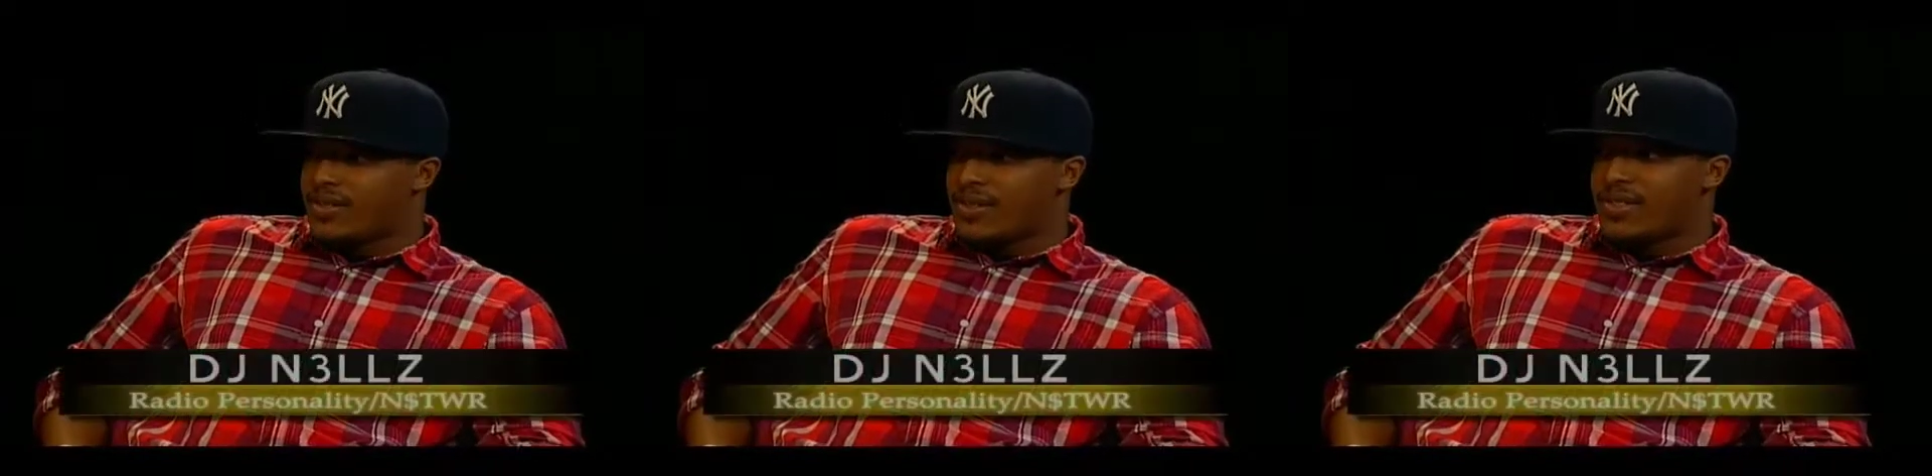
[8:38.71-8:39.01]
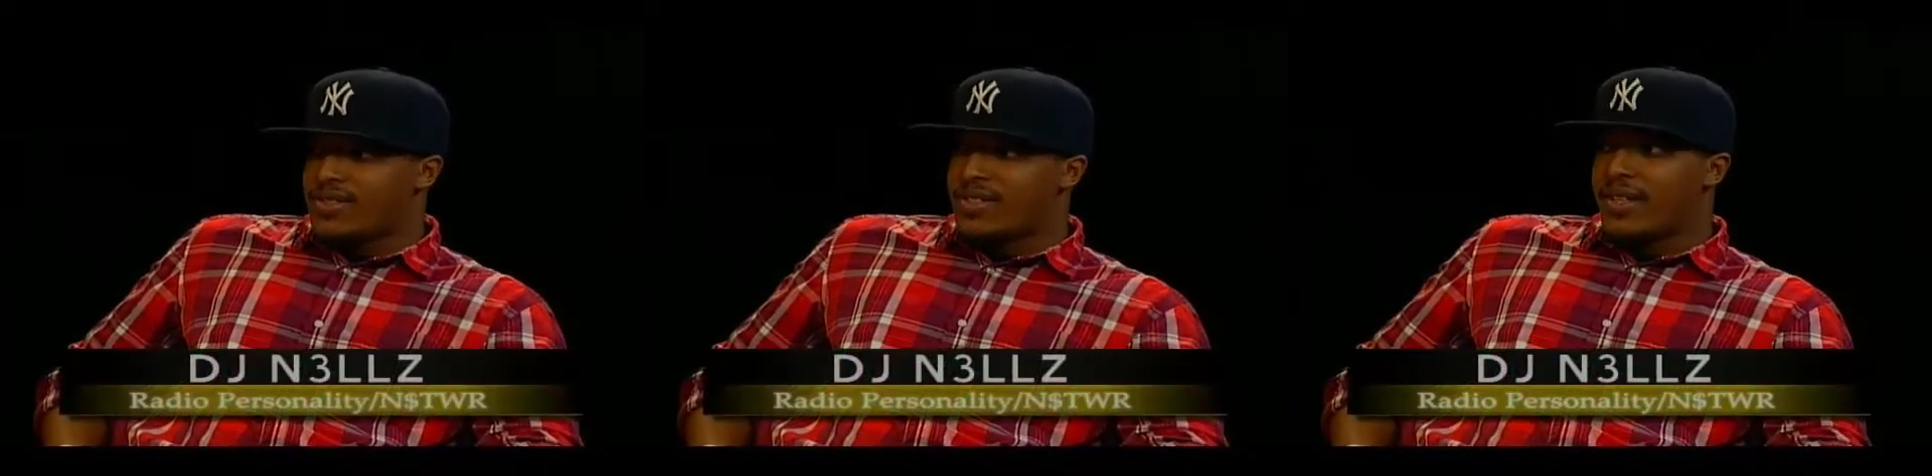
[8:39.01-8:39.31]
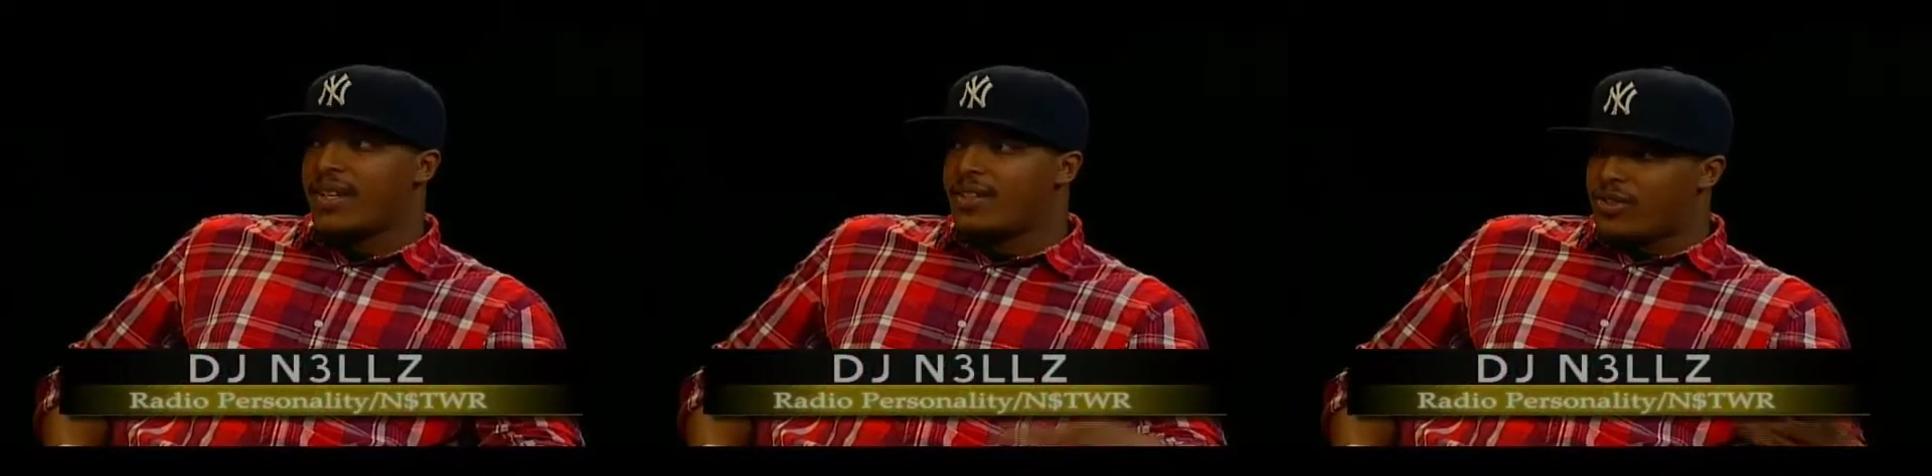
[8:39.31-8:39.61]

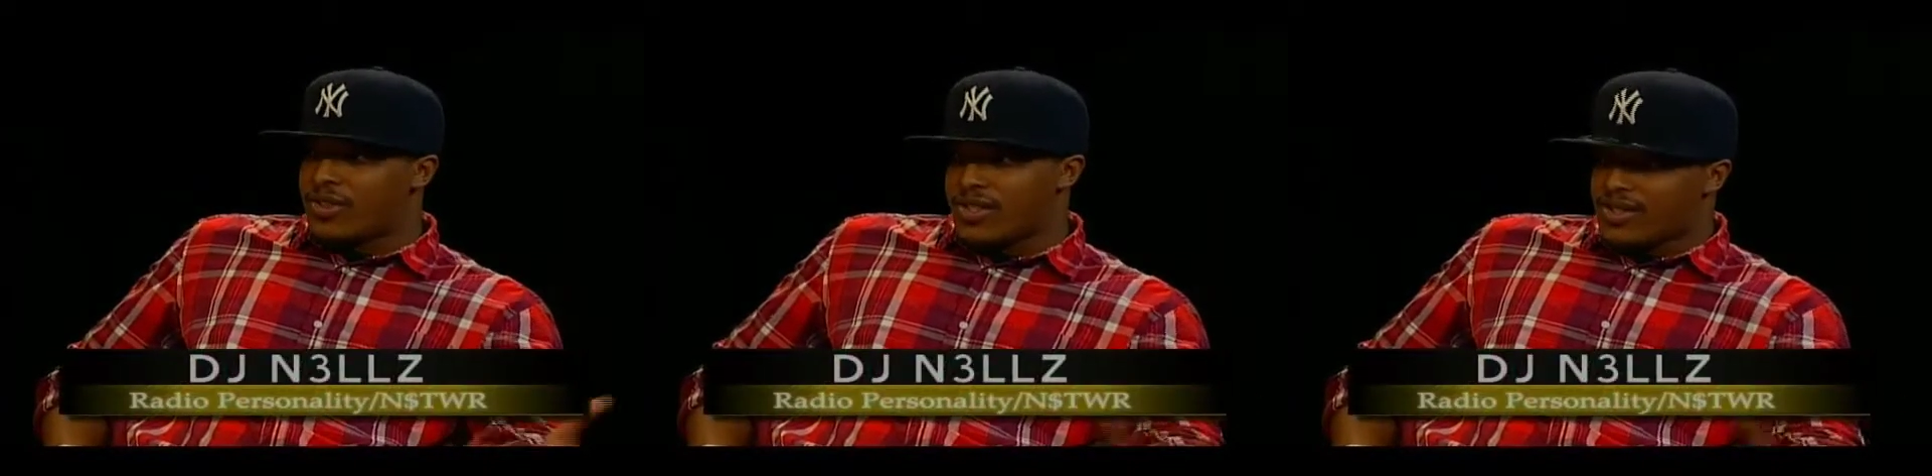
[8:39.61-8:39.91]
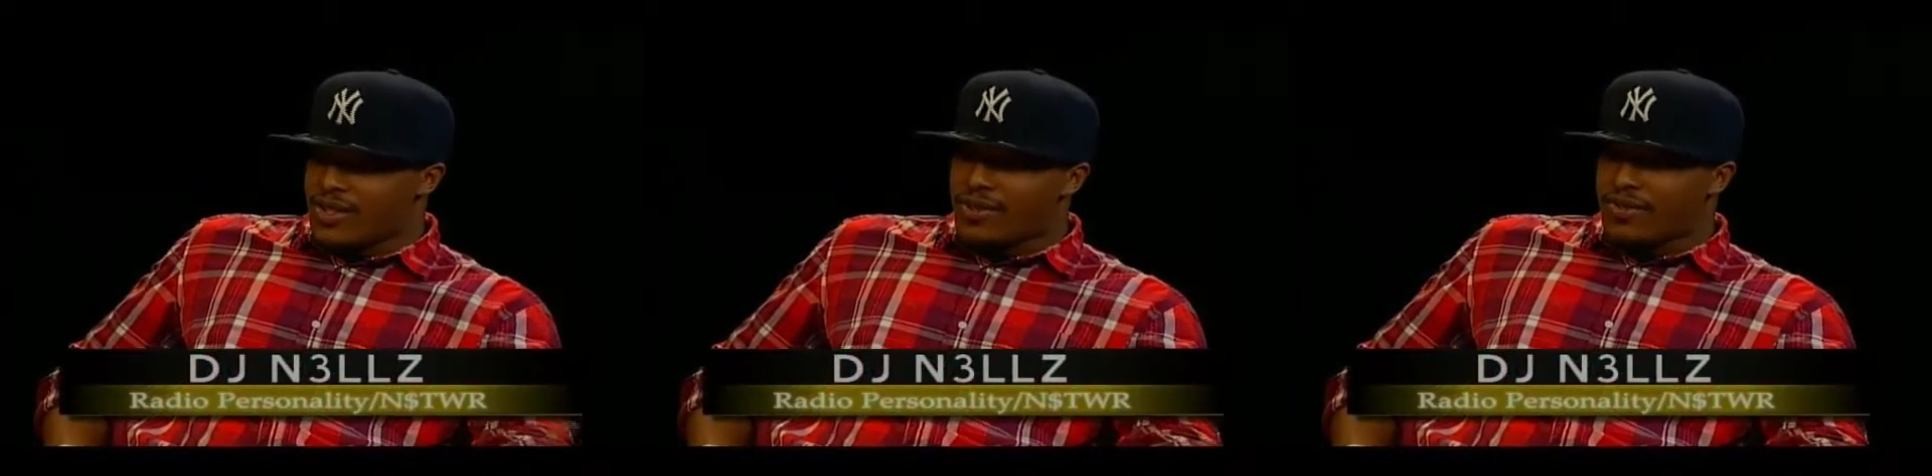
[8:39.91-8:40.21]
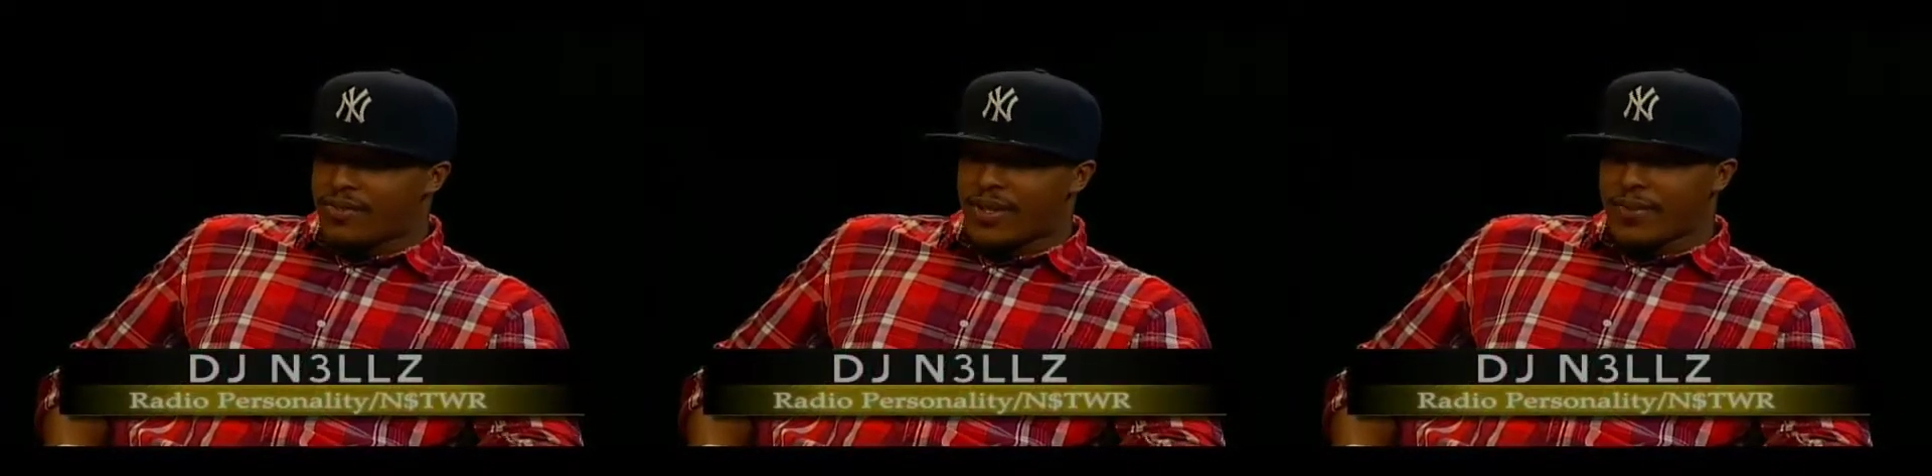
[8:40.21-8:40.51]
need it on yourself.
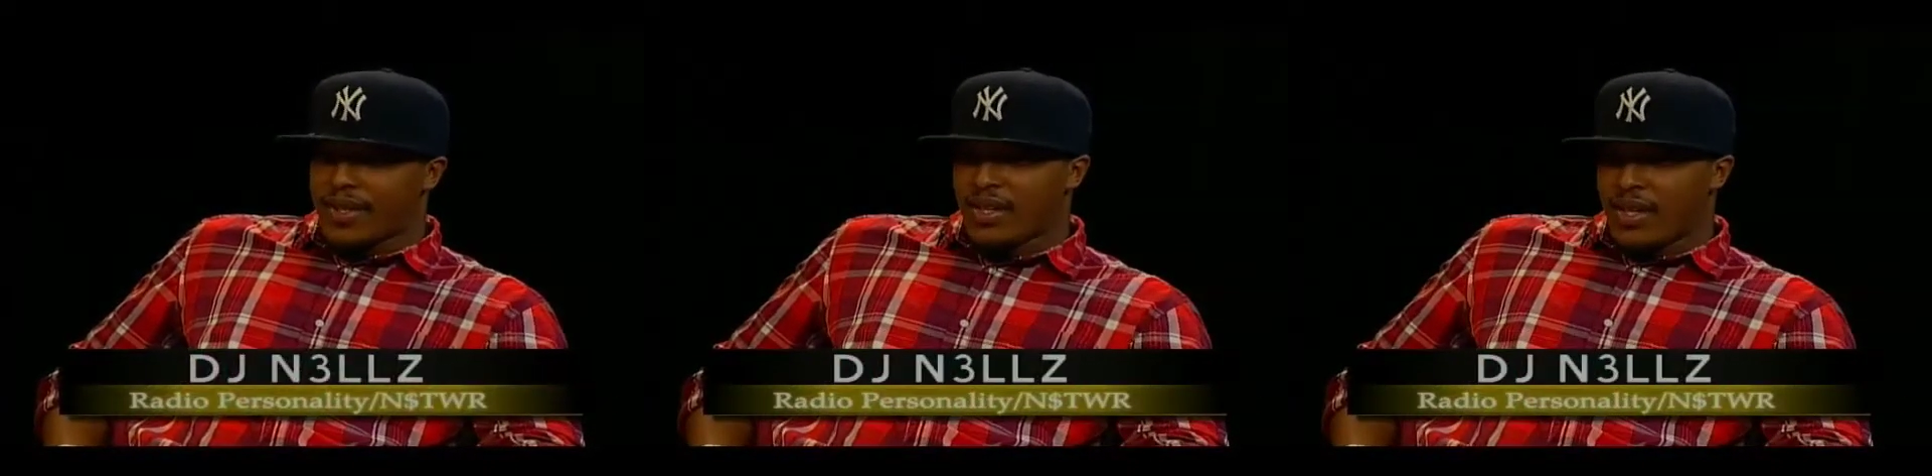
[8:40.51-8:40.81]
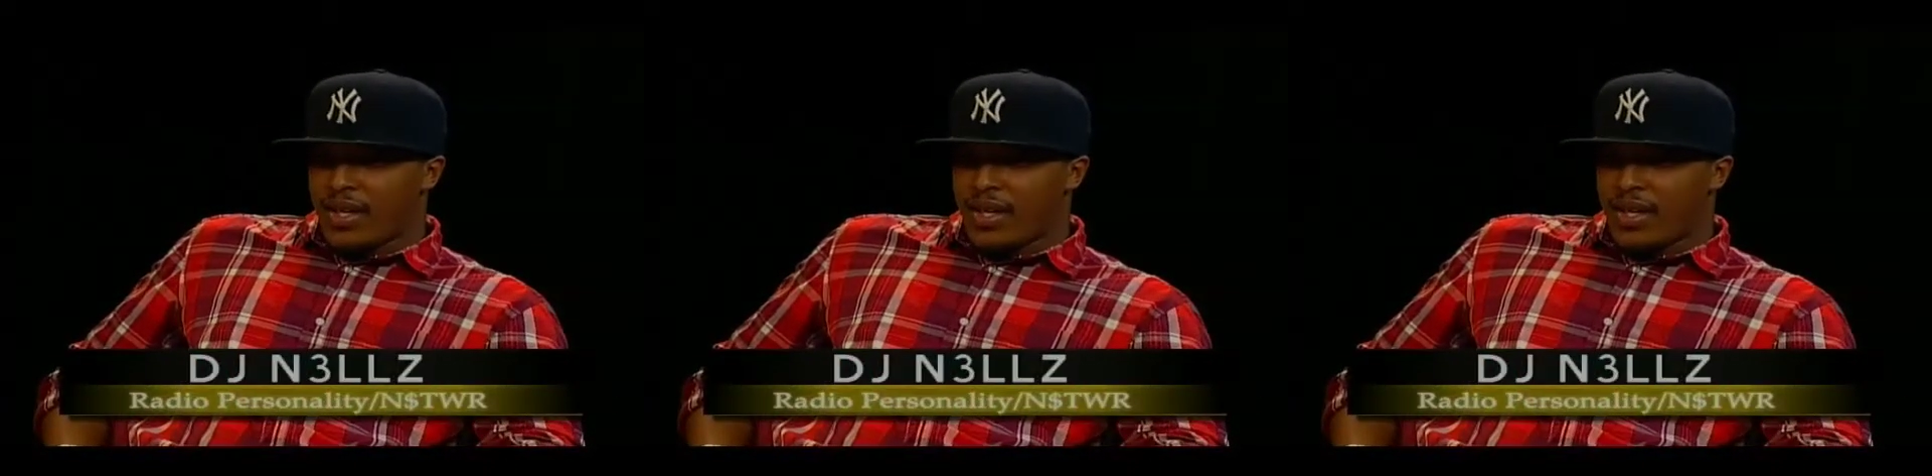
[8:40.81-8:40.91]
You know what I mean?